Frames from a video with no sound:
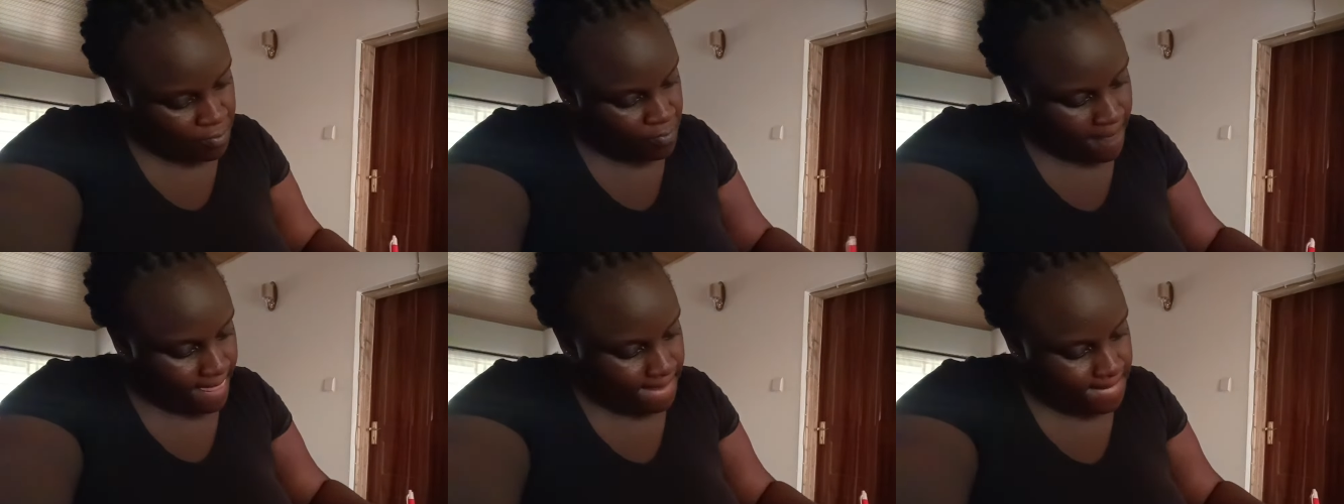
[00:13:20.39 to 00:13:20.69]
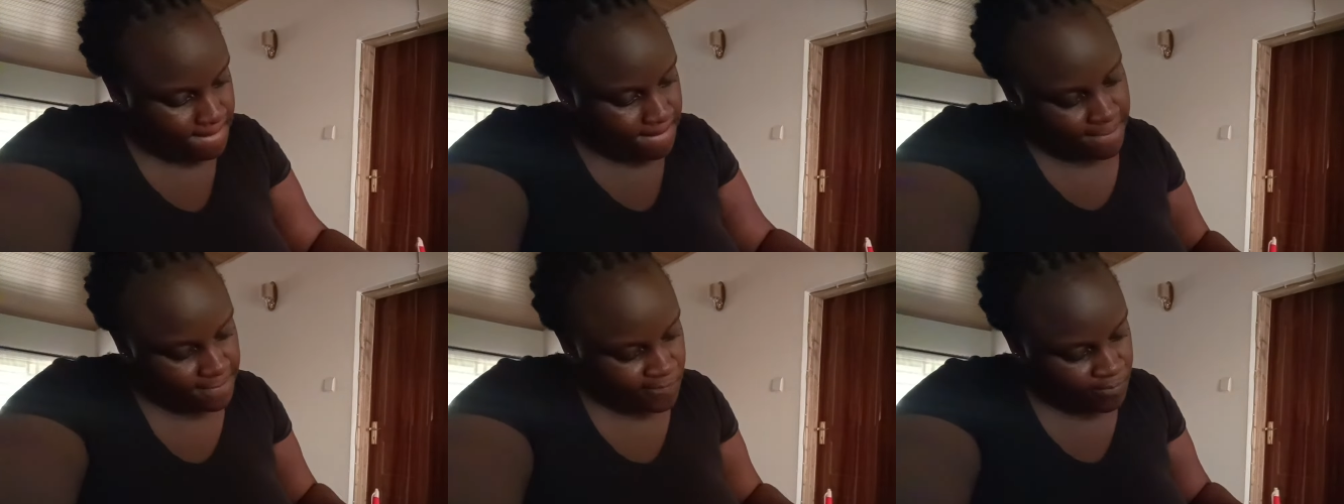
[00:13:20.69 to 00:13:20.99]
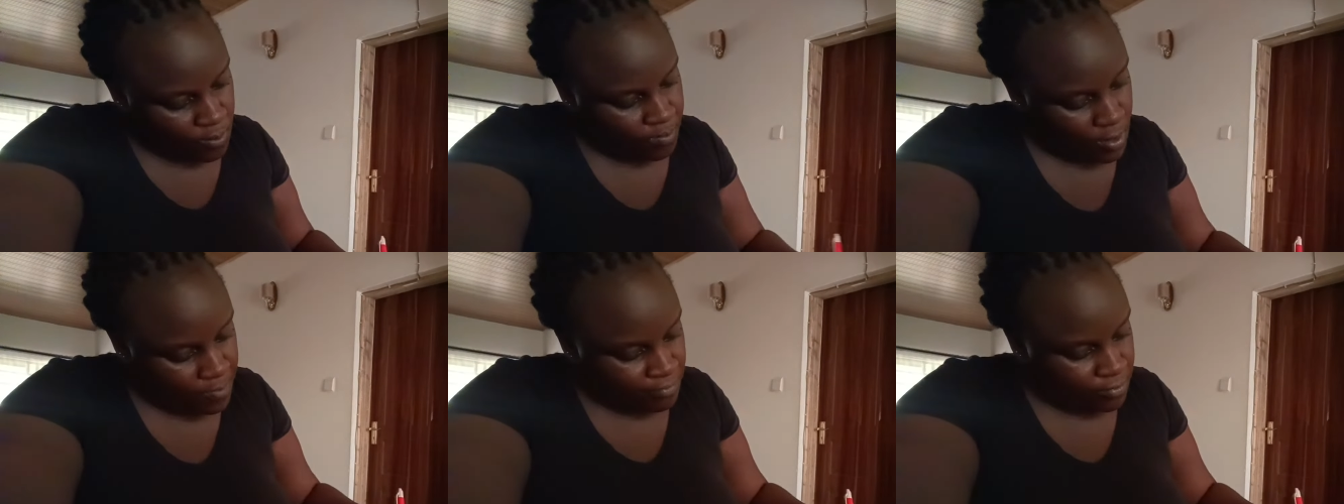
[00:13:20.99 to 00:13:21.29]
So day
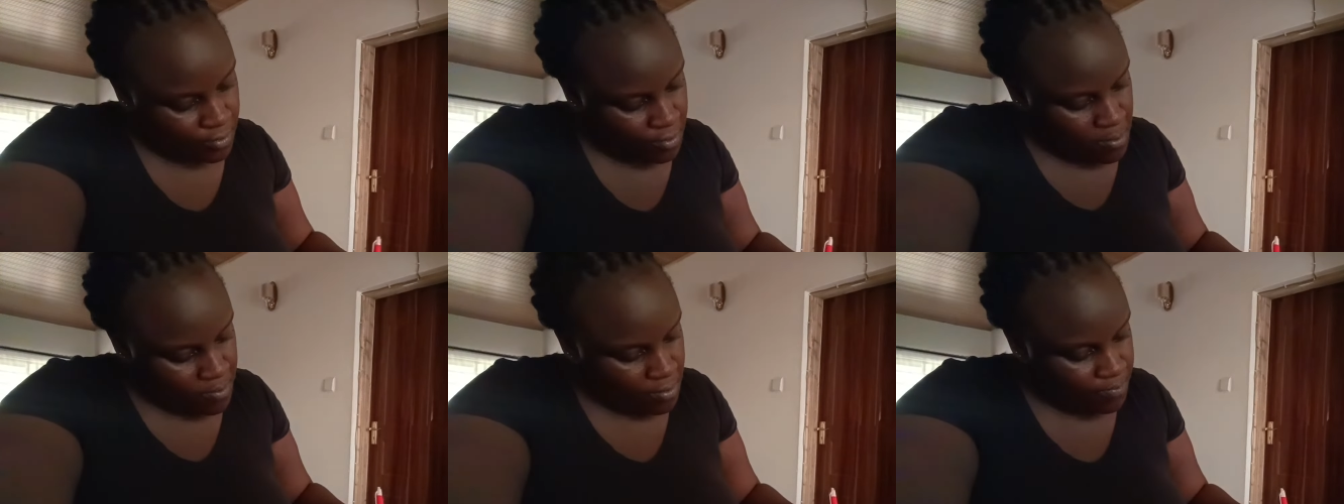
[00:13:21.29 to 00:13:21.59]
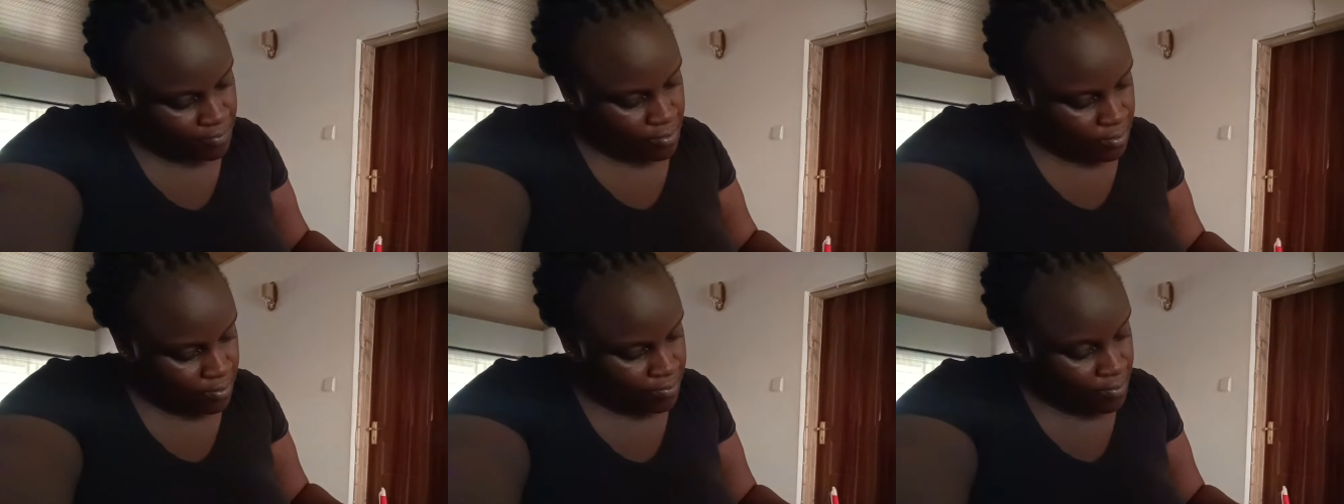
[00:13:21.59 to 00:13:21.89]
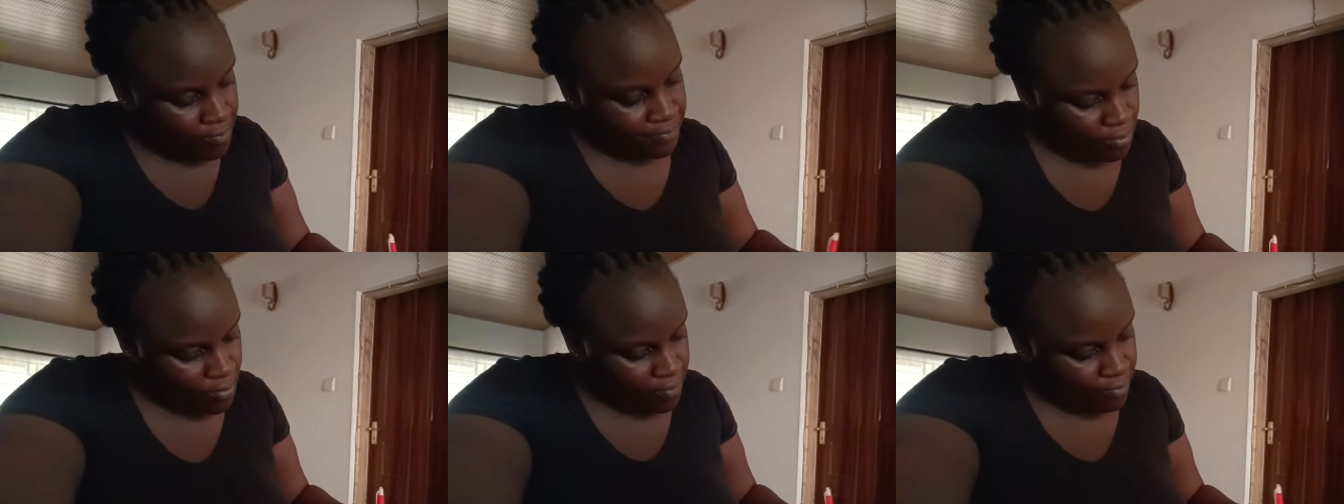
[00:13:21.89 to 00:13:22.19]
one, what do I
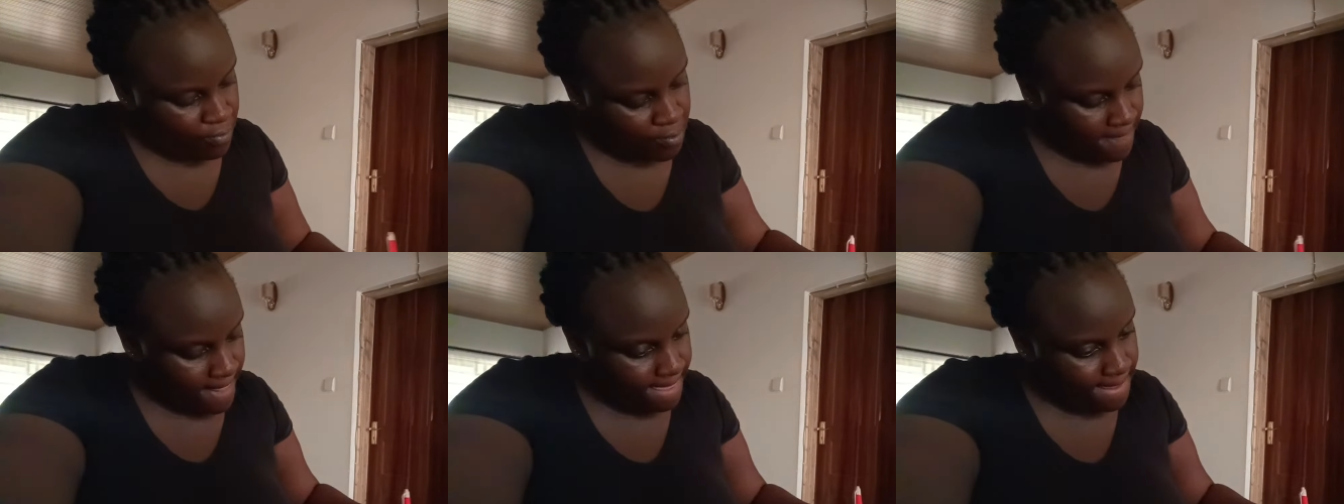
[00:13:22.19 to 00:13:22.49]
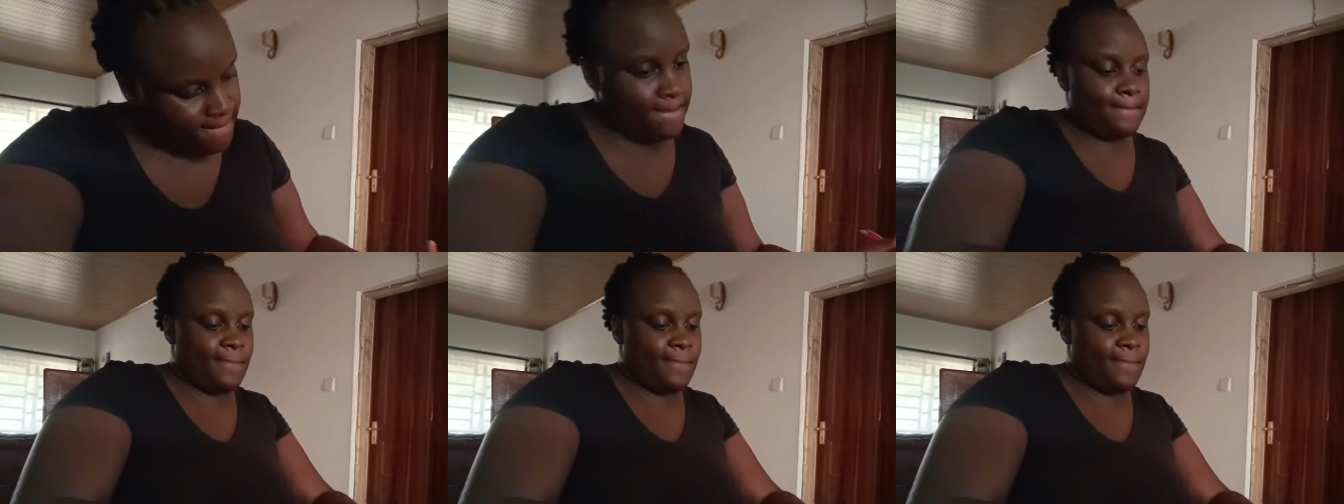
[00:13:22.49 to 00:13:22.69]
need in terms